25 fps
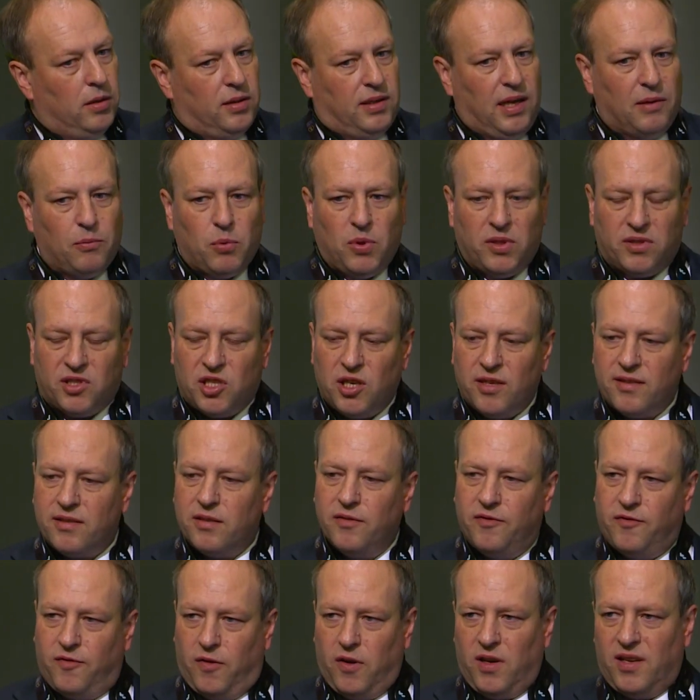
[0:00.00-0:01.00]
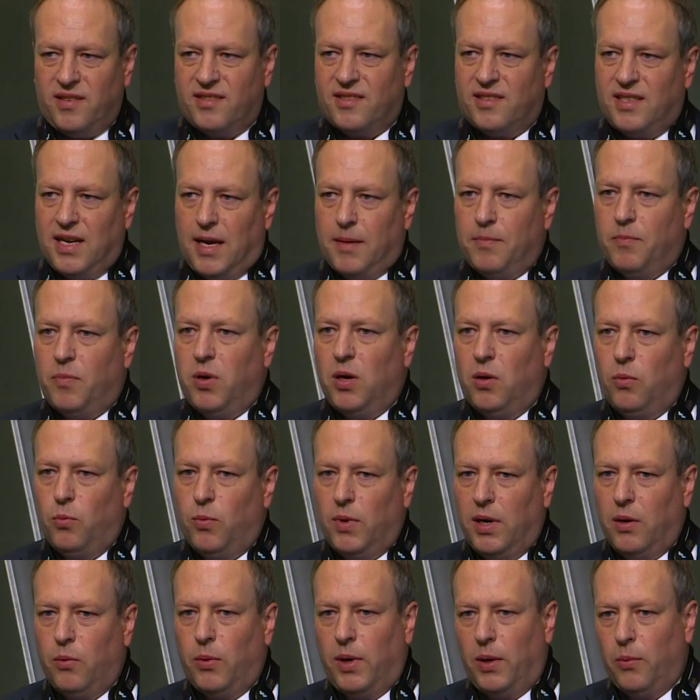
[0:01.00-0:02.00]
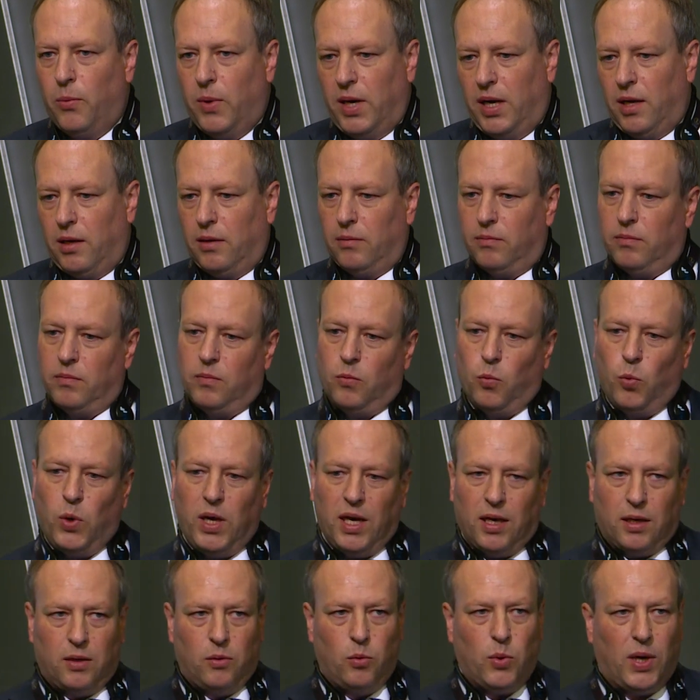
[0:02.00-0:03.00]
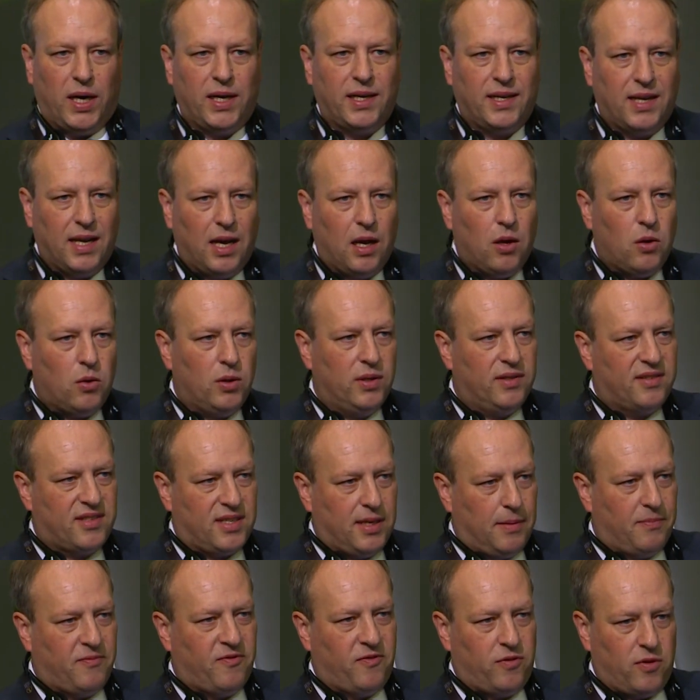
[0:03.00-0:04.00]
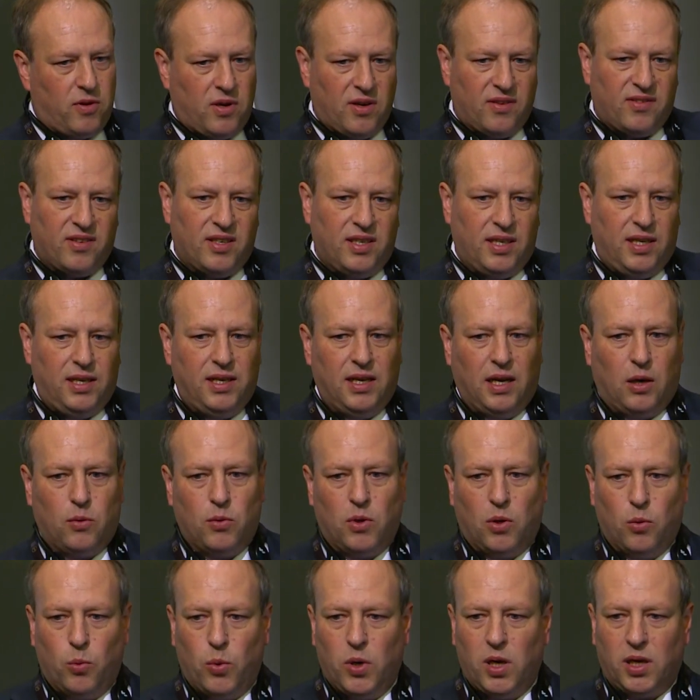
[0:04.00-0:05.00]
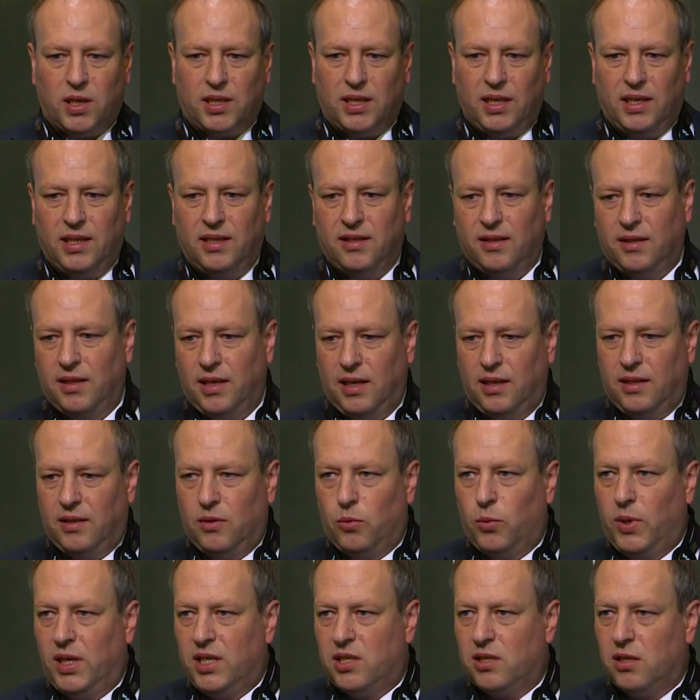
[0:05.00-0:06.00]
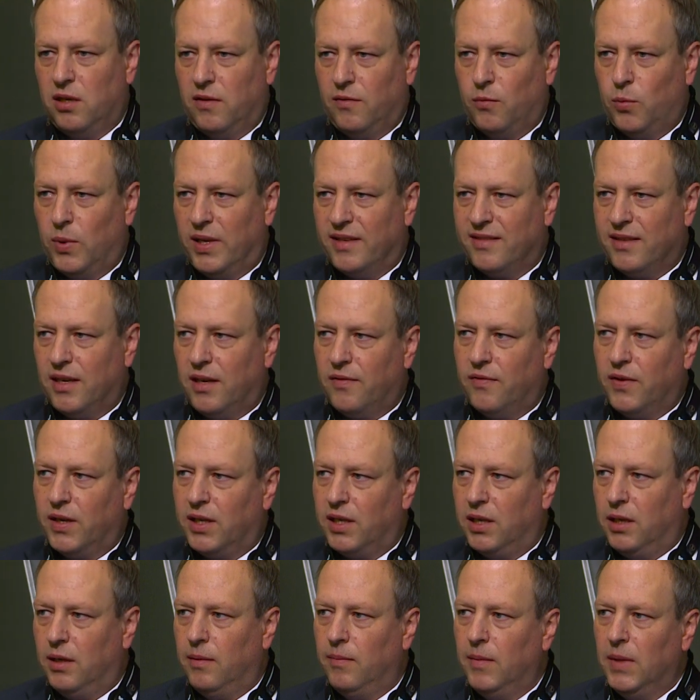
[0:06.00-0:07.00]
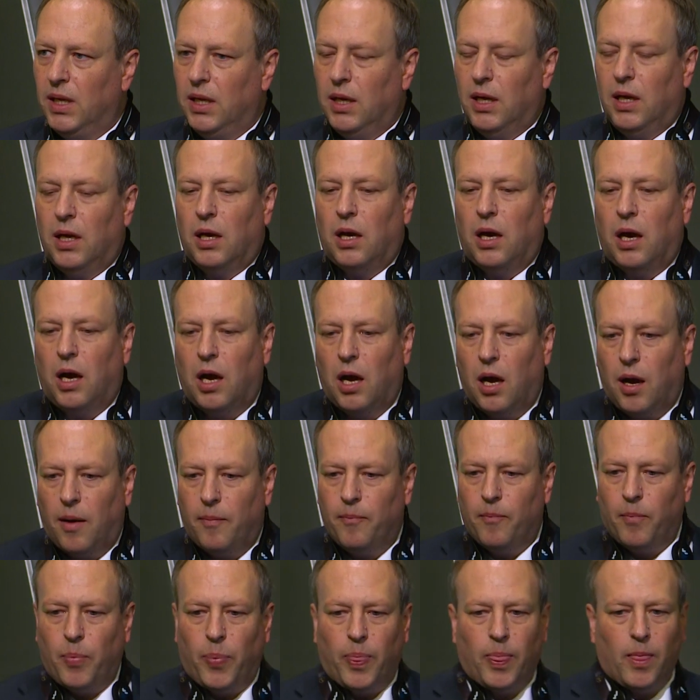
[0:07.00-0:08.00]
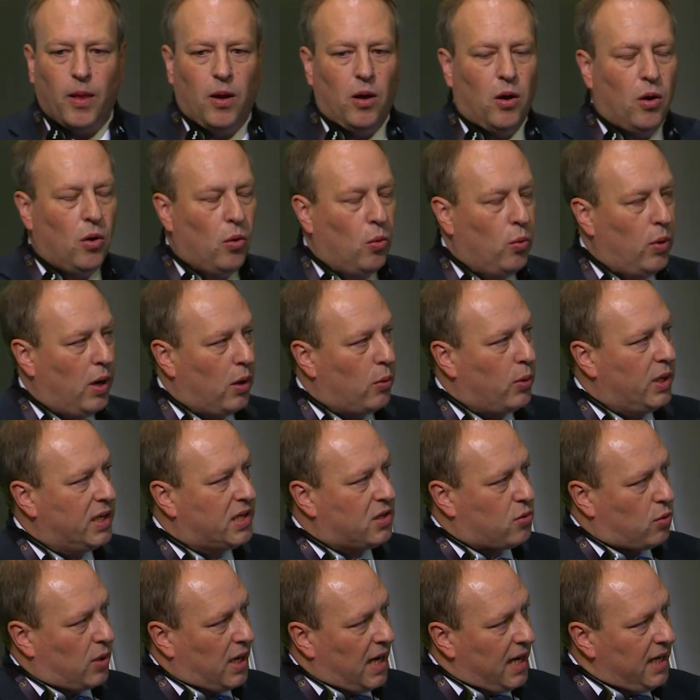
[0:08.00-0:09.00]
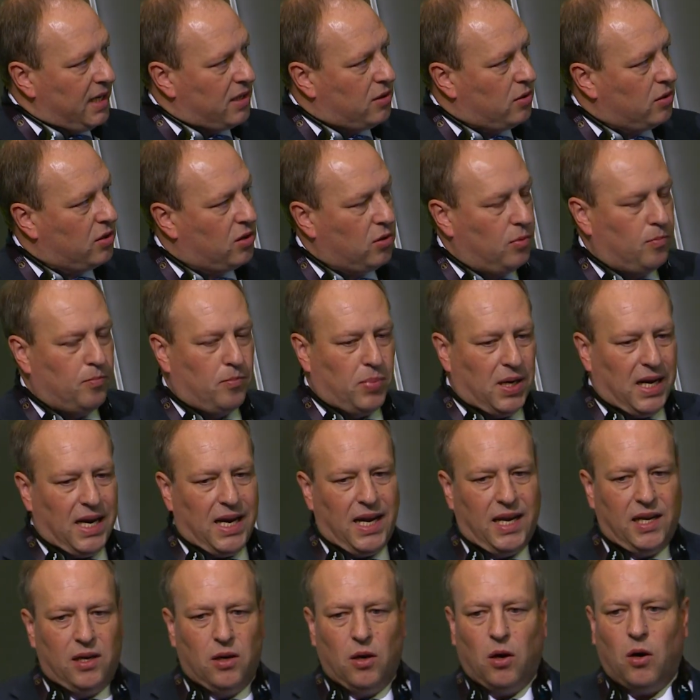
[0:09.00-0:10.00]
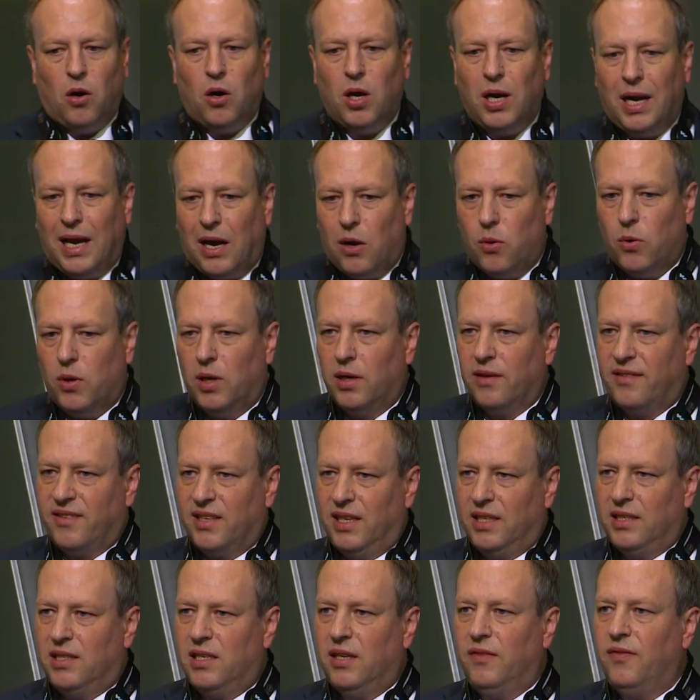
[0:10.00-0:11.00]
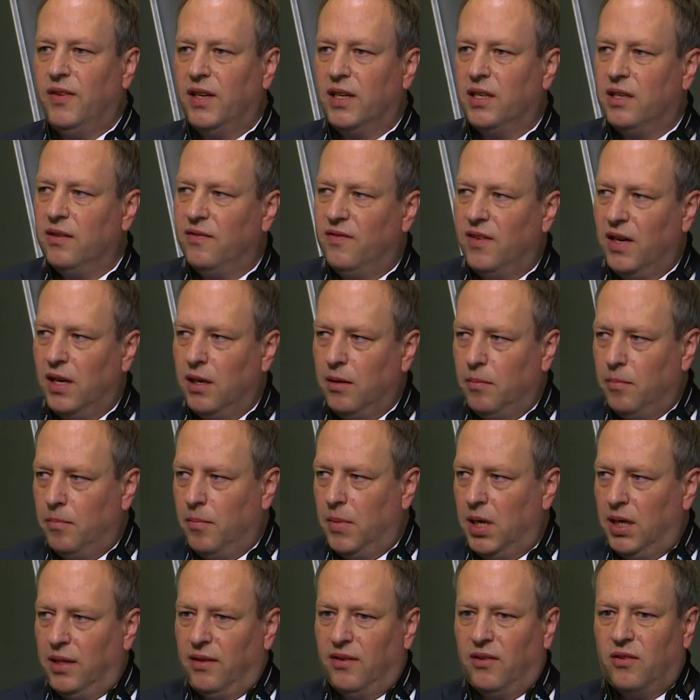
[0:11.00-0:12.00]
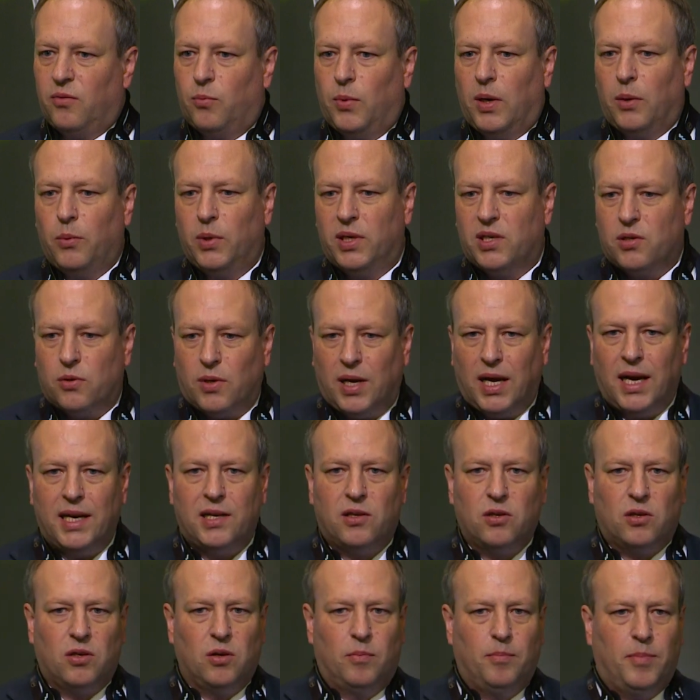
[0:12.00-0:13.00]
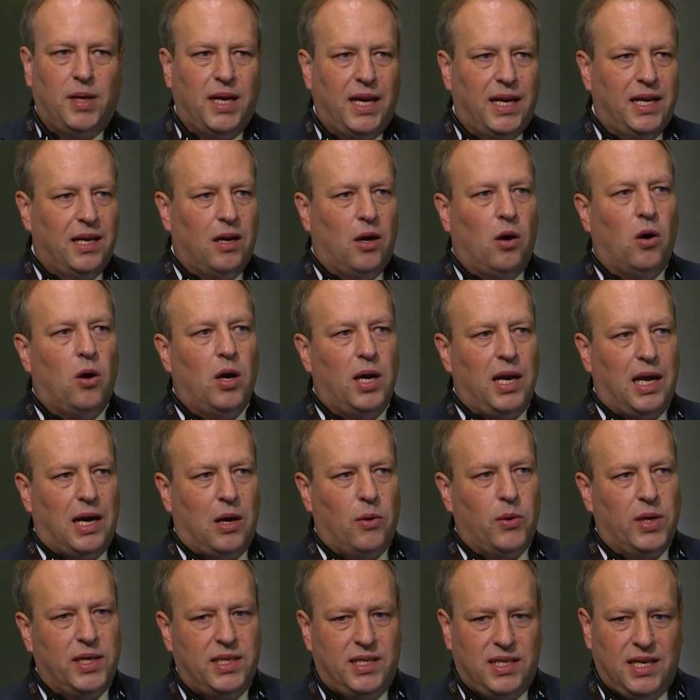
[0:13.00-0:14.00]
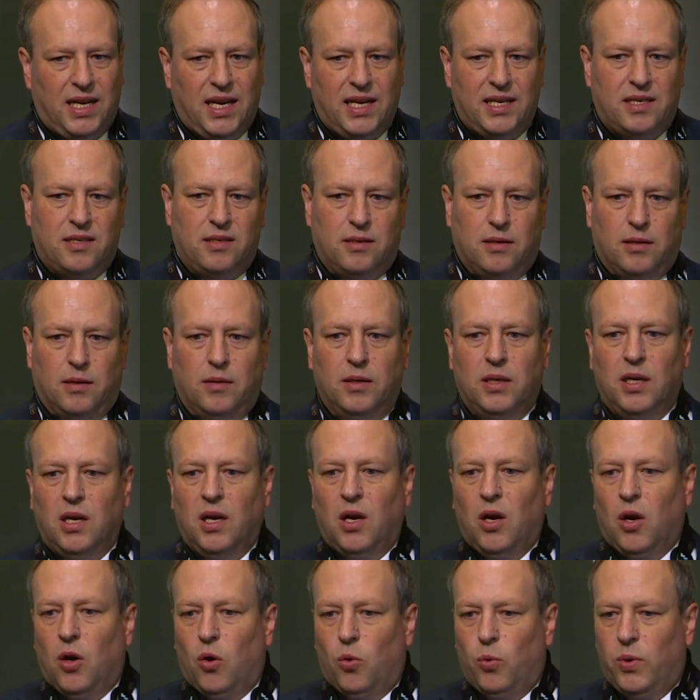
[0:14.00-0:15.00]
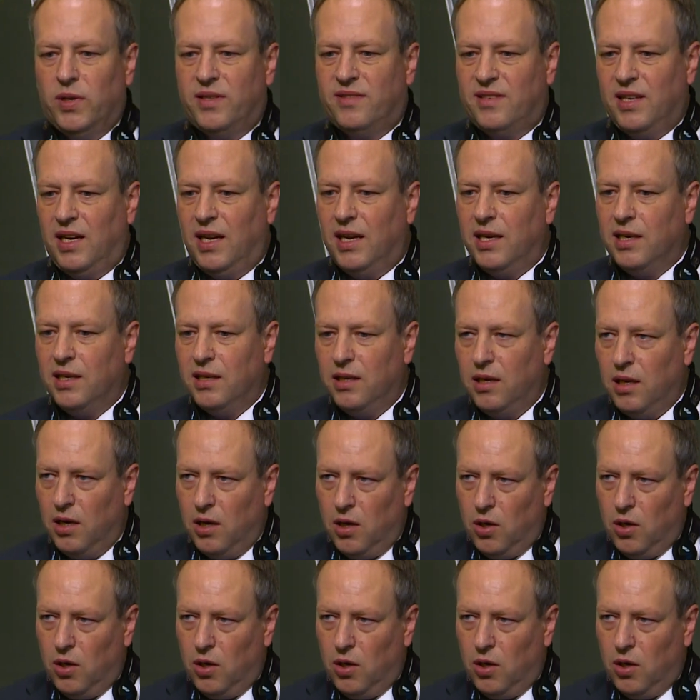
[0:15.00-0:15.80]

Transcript: That was just the first step where we were. We are right now a step further in our work in the region of West Africa, where we try to combine all our scientific developments, where we try to combine all our data within